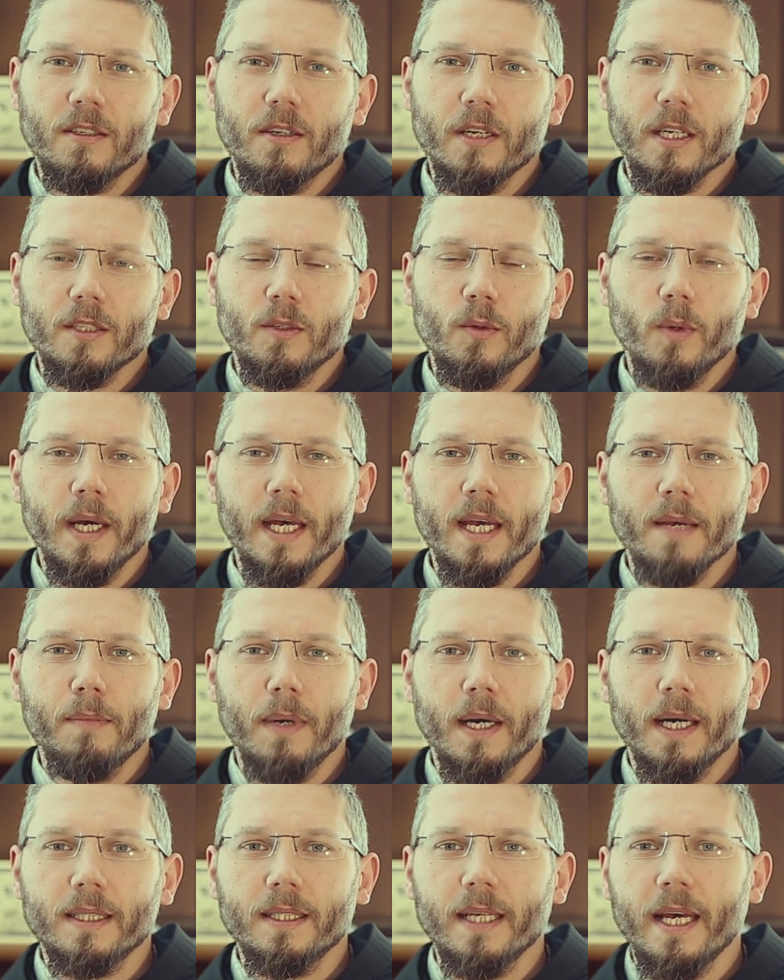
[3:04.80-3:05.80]
correct way,
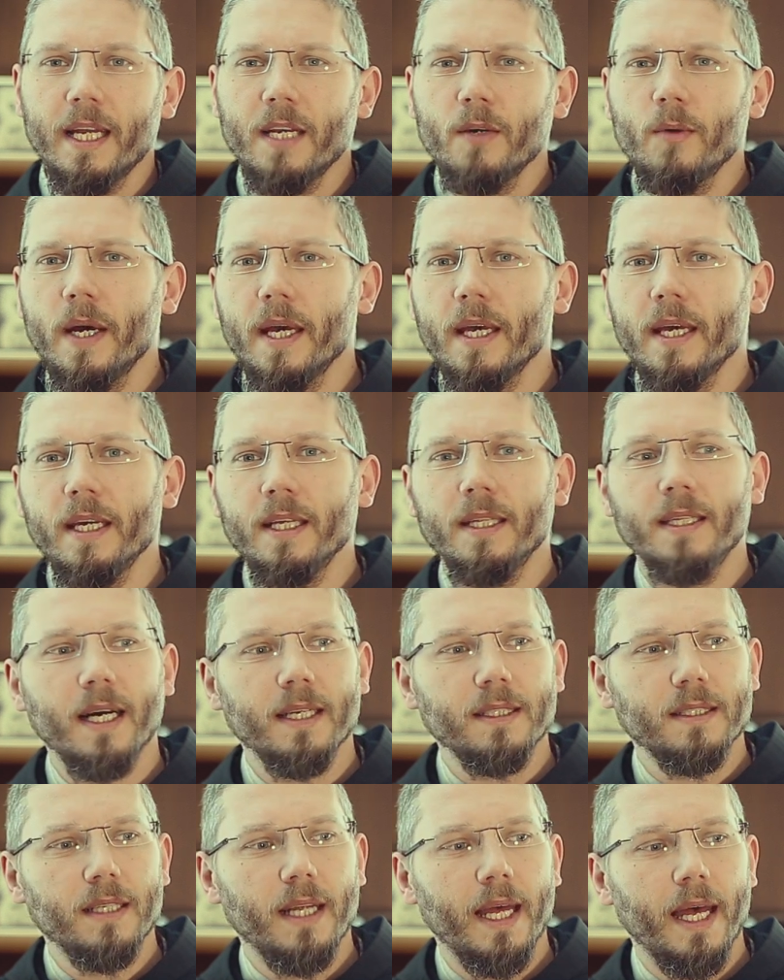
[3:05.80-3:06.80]
but anyway, it
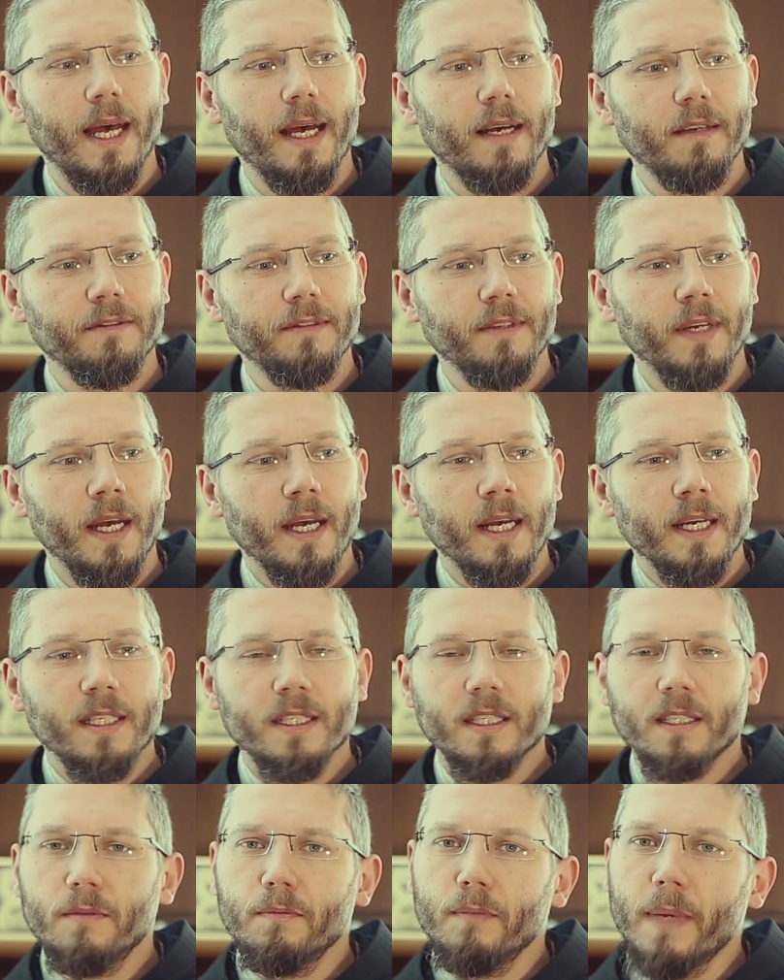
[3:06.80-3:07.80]
doesn't have
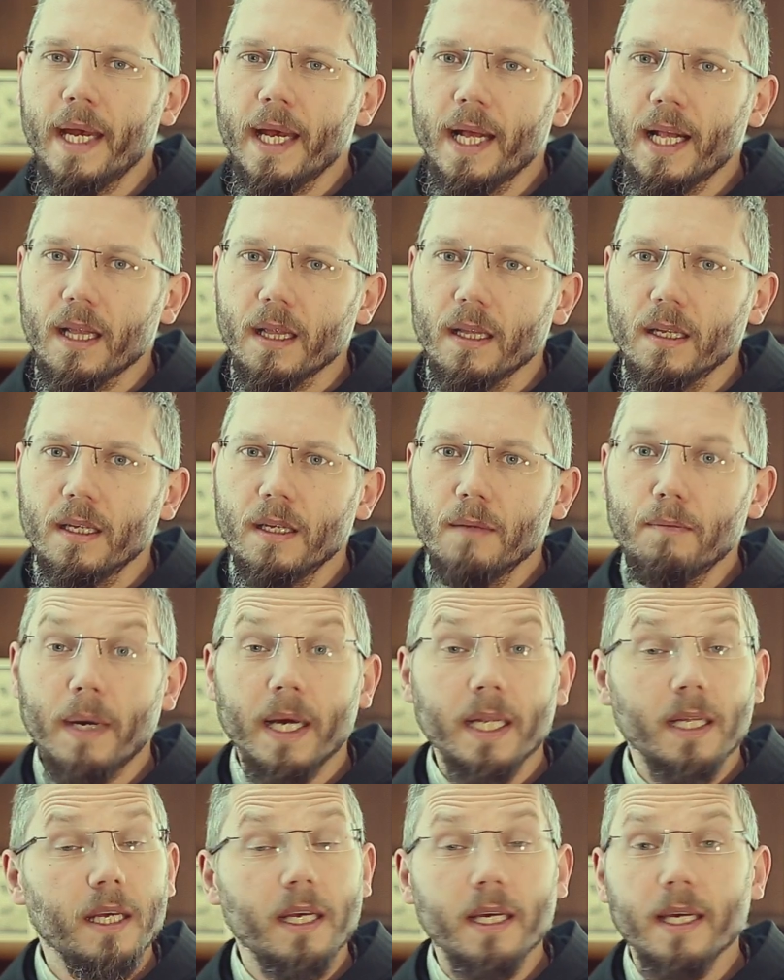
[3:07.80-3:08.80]
smell,
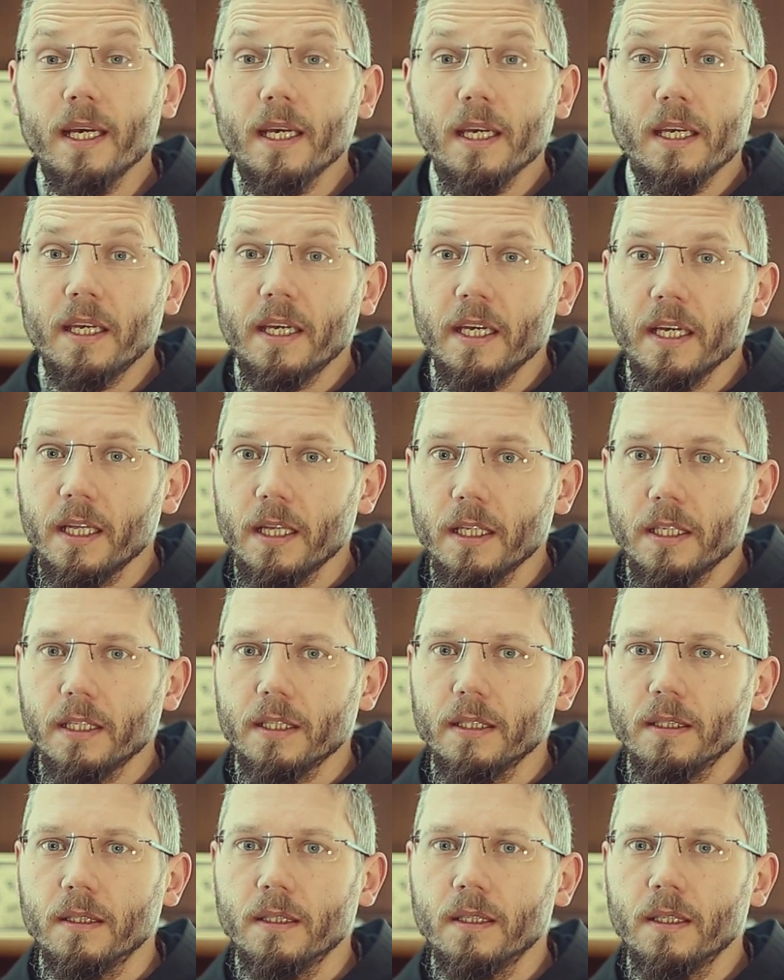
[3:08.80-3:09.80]
but it can kill
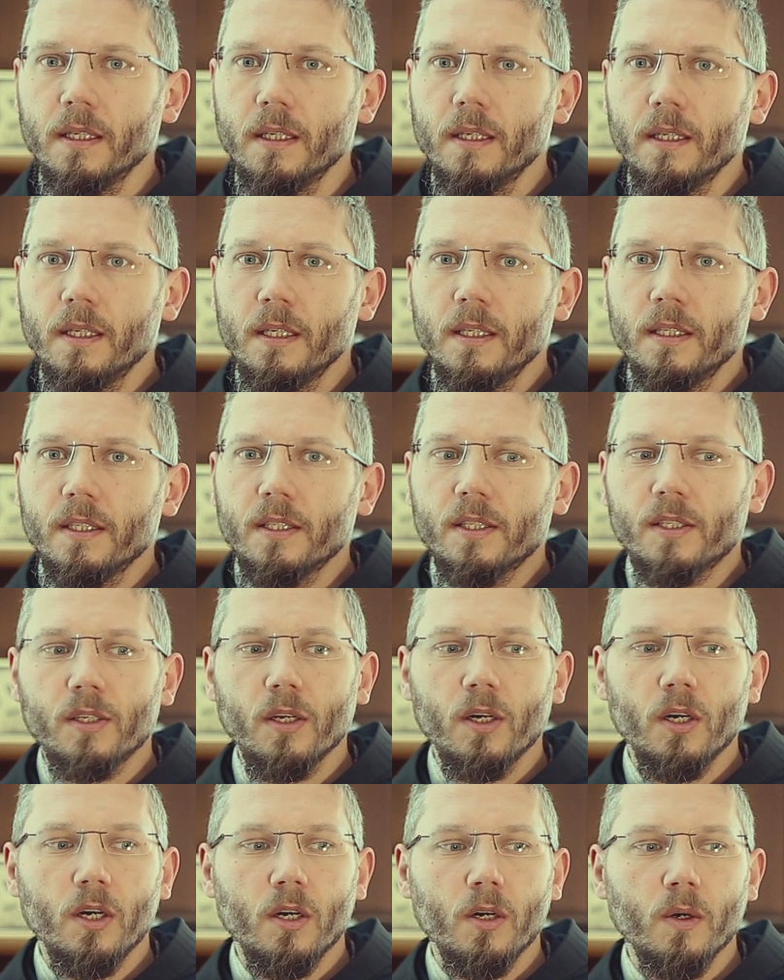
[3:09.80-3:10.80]
you.
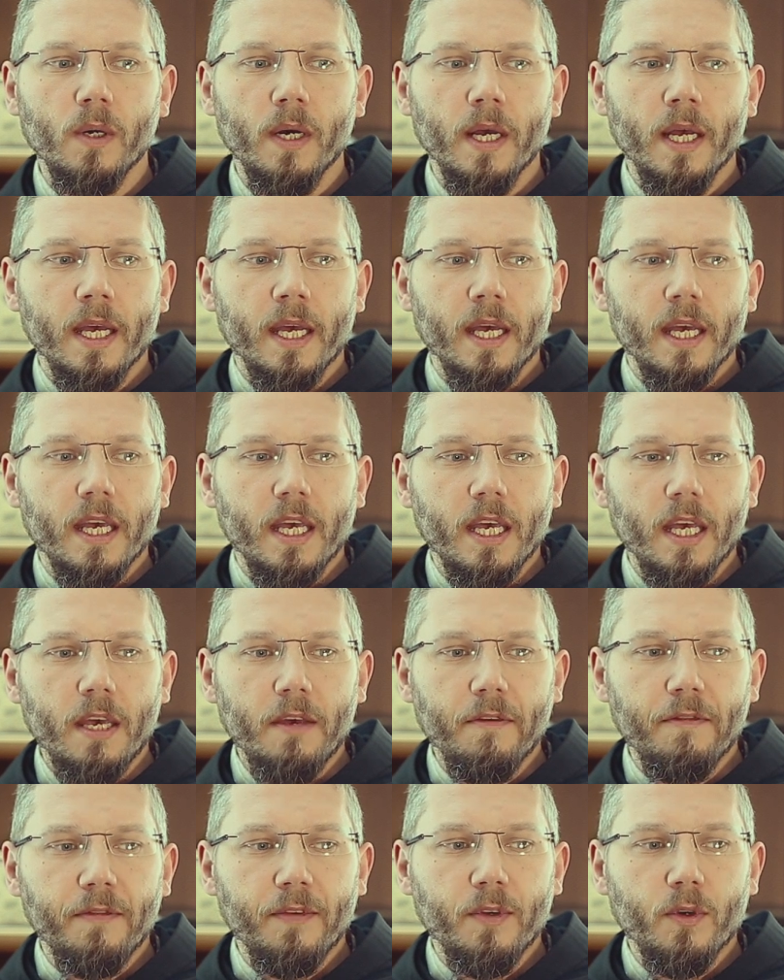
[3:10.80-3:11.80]
So
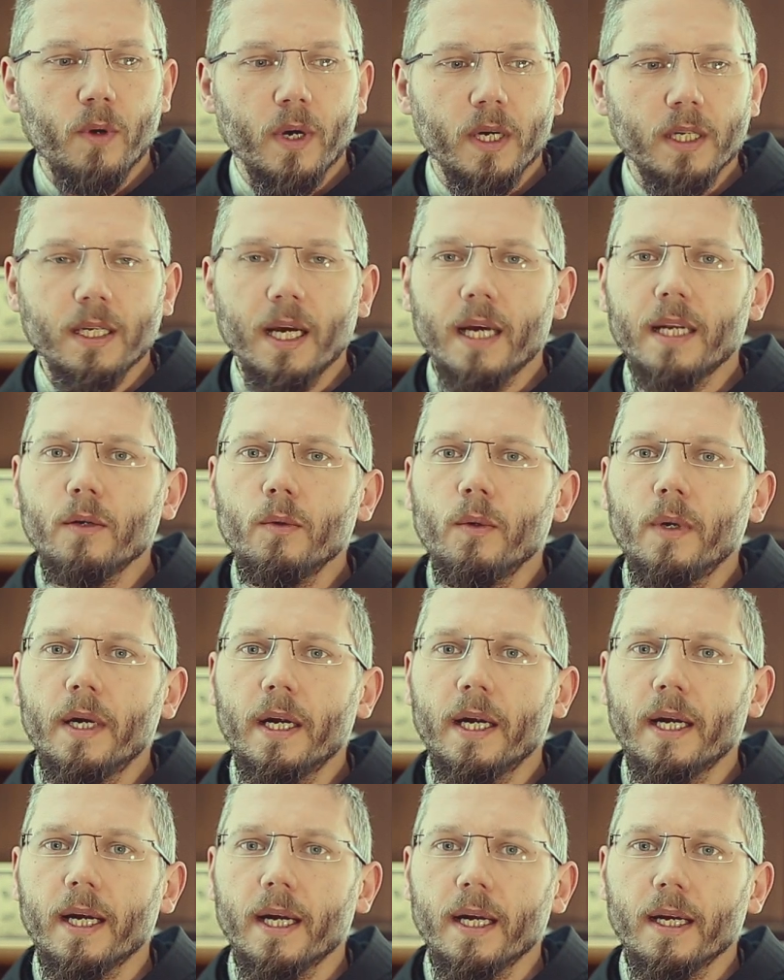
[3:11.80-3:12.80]
if you are not
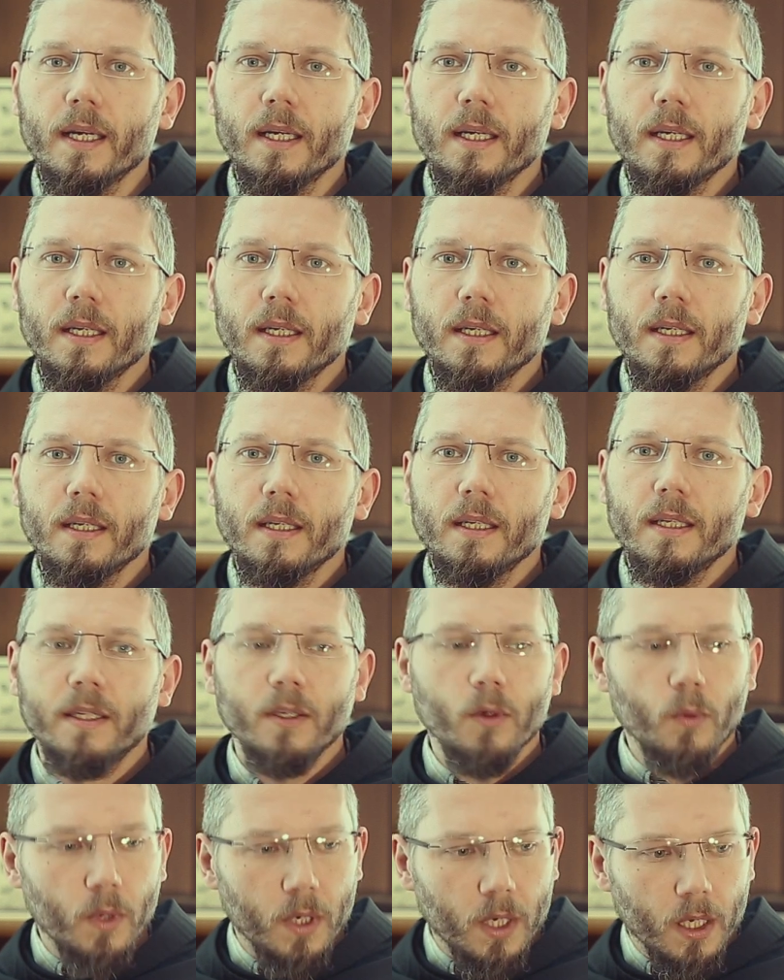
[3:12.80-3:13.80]
aware,
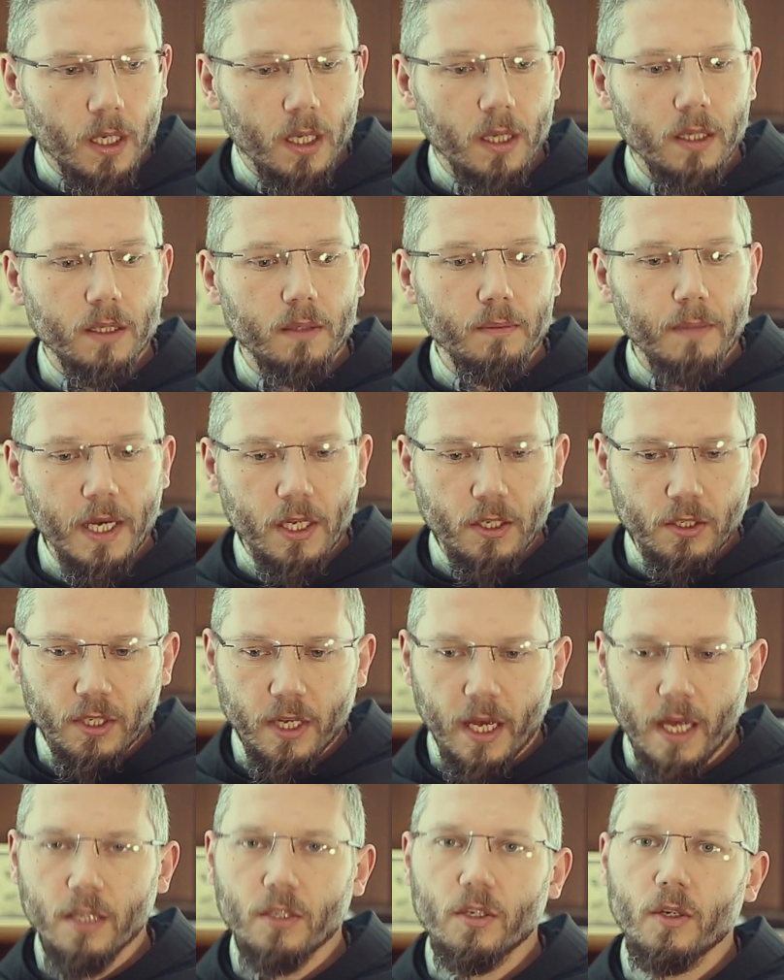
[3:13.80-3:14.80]
the world may
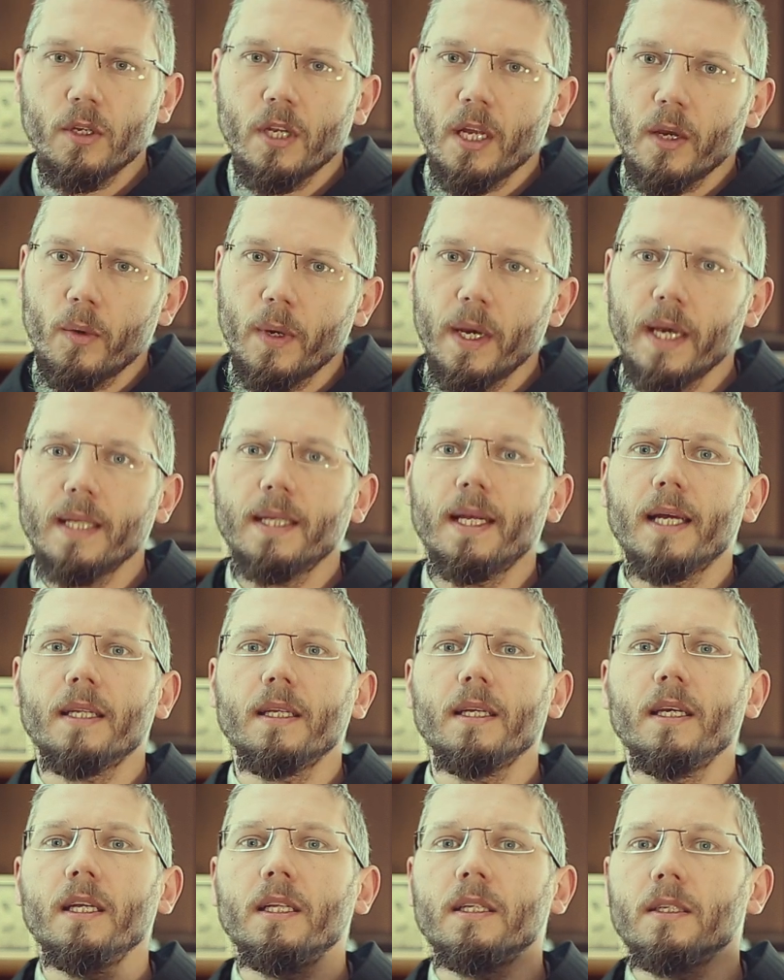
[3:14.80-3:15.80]
change in a way
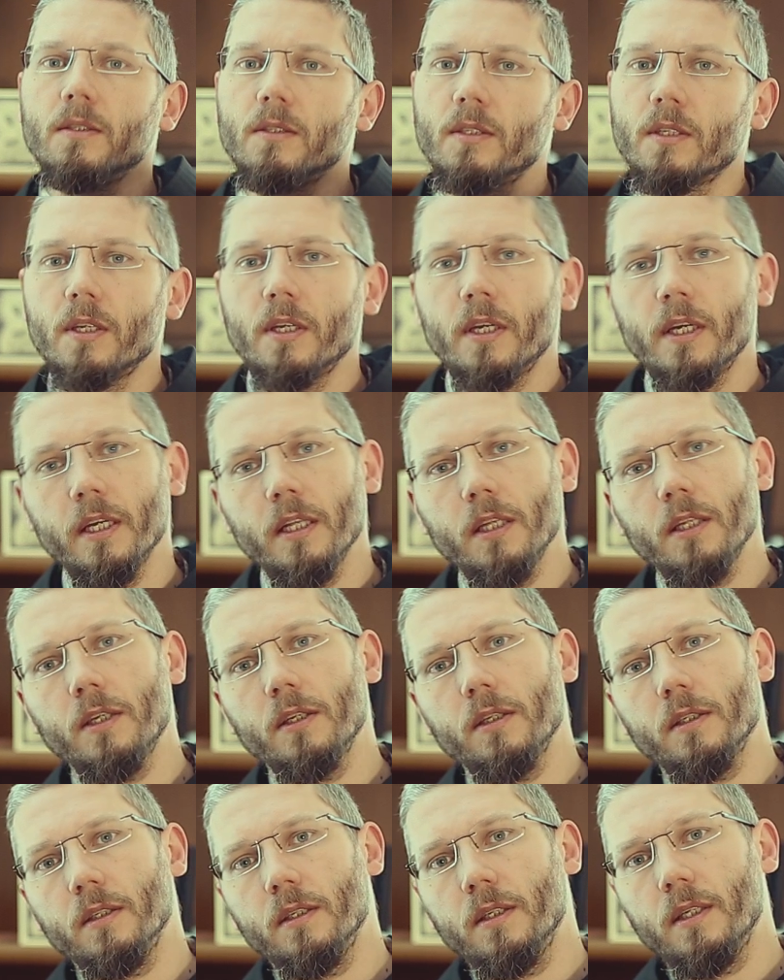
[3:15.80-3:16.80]
that it could kill
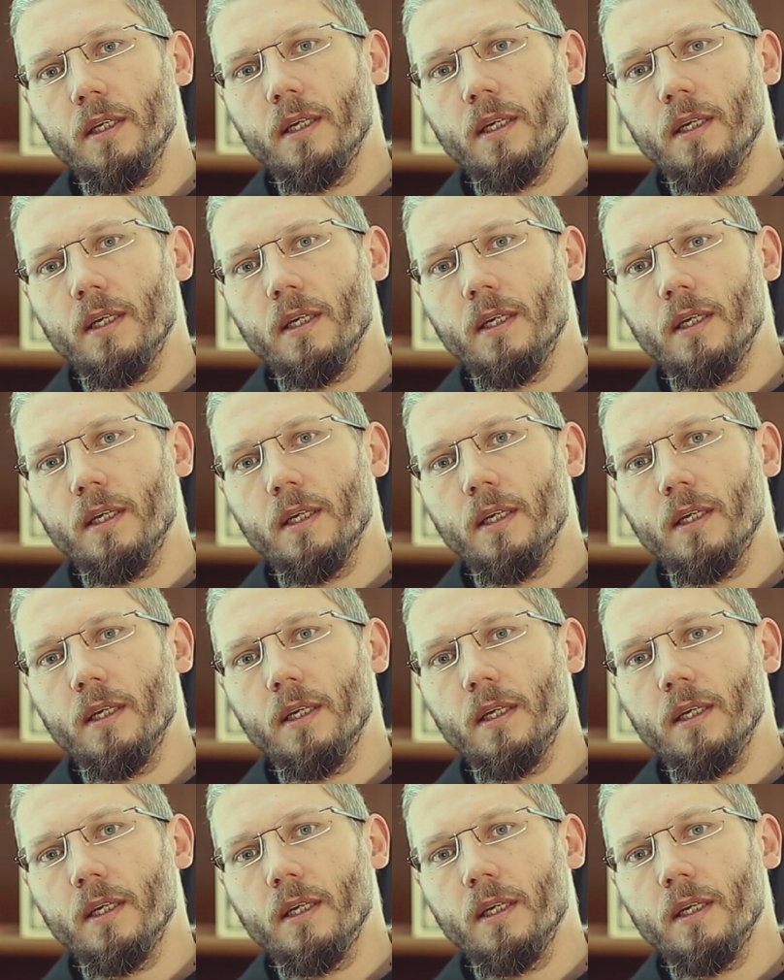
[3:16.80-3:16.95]
you.